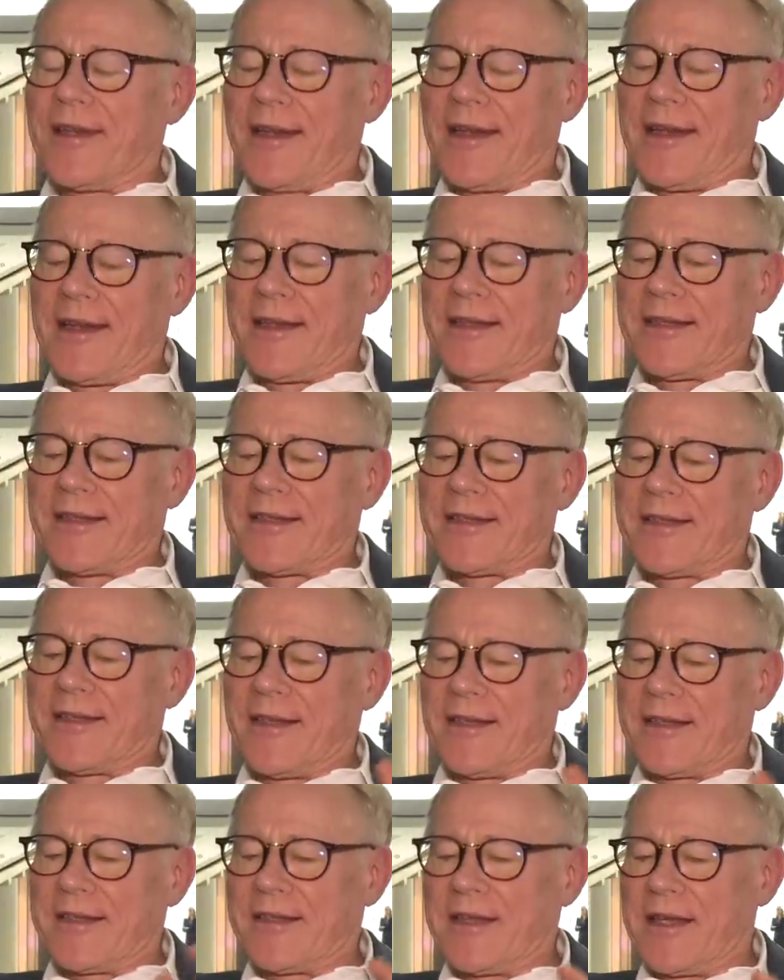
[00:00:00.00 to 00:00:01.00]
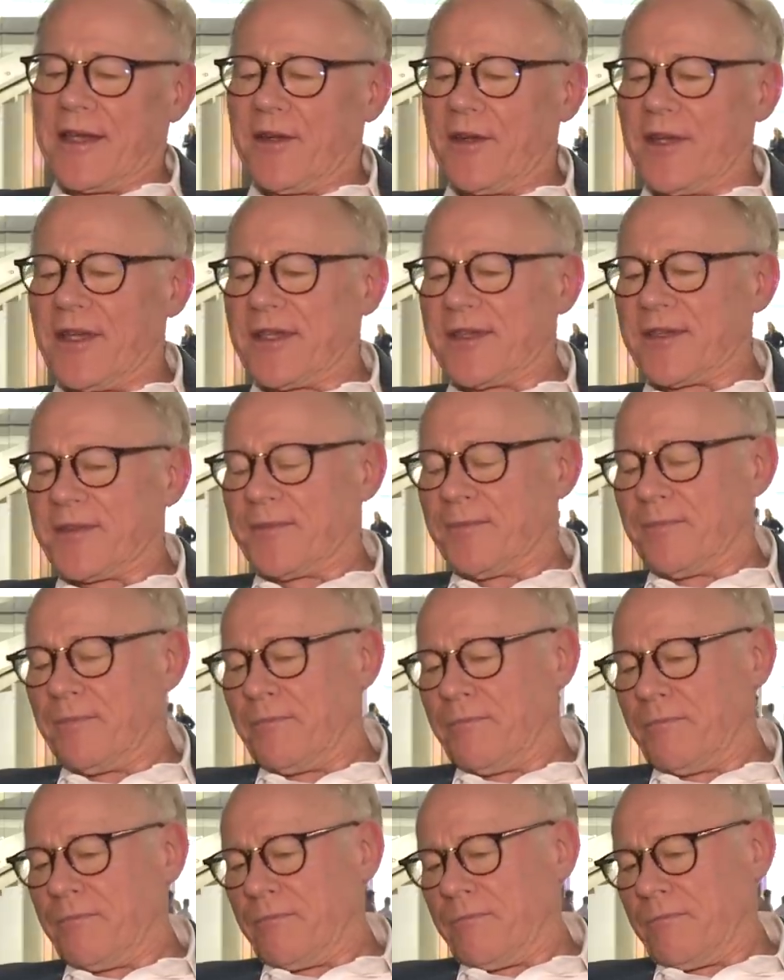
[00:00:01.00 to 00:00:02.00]
is a series
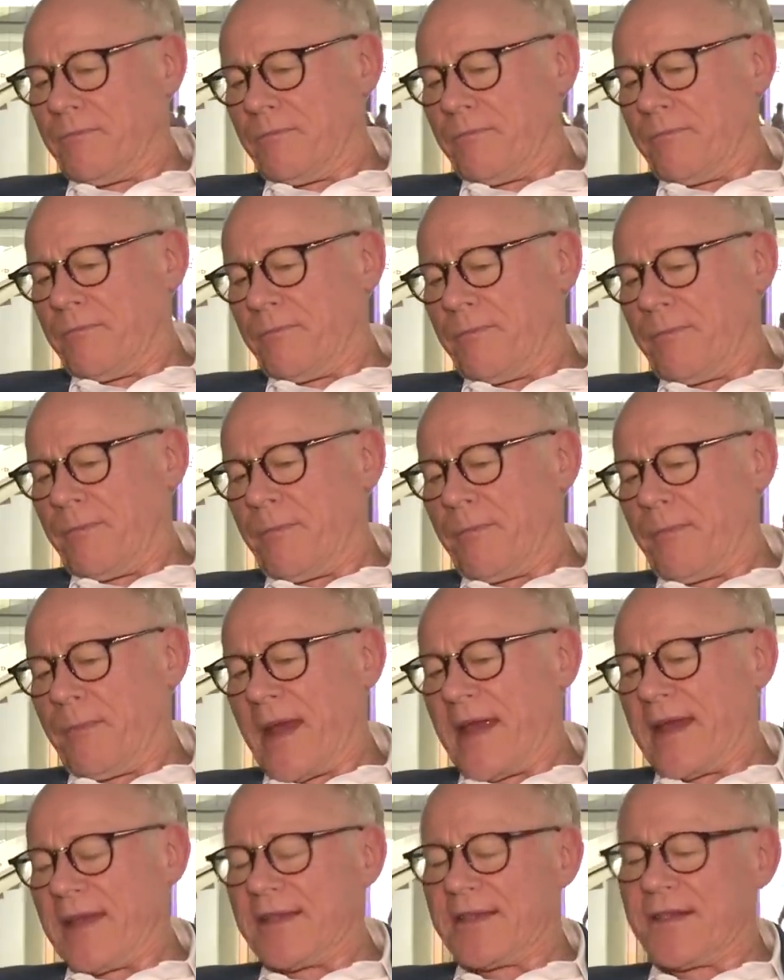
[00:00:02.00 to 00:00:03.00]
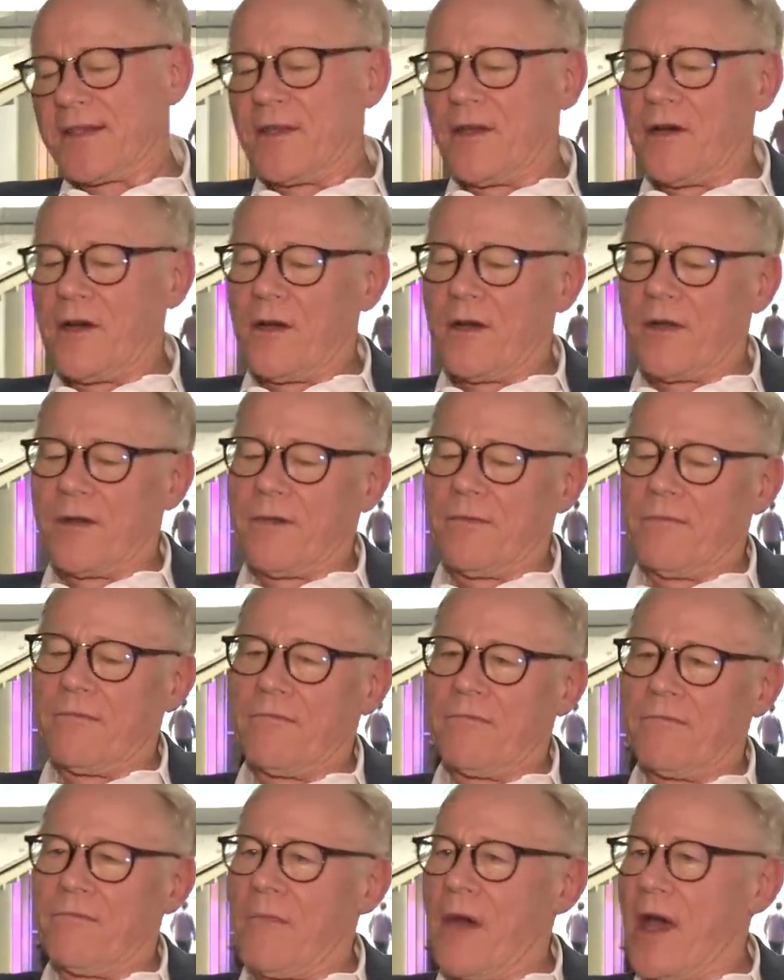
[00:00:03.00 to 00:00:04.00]
based
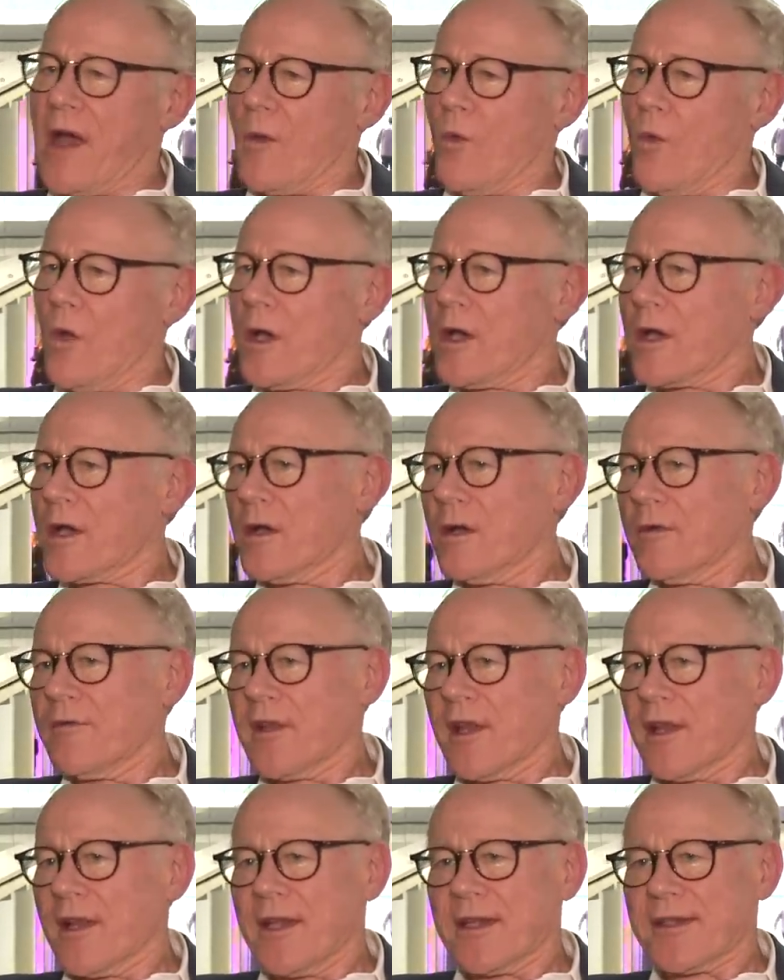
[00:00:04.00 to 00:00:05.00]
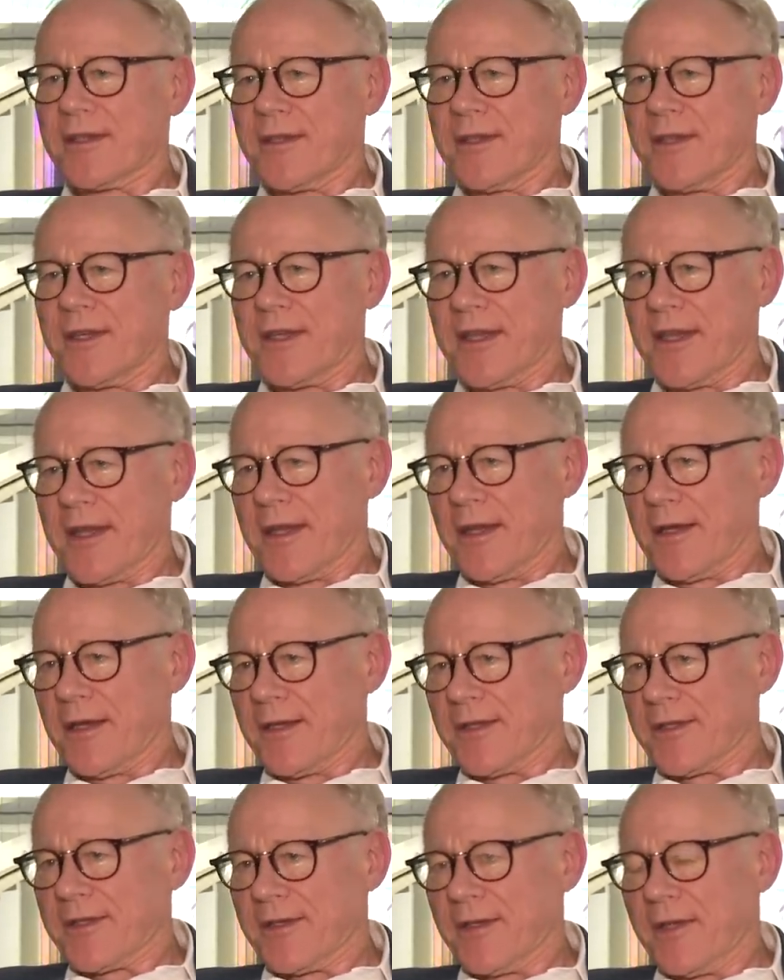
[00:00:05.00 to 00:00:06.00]
on my work over the last 30
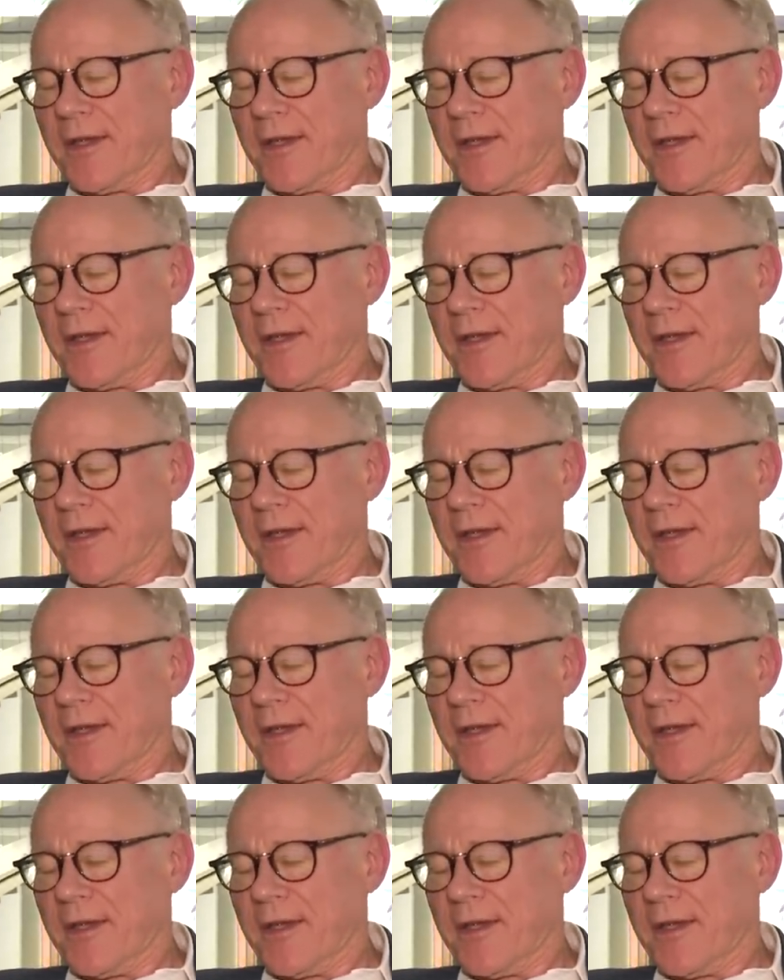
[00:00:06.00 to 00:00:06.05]
years.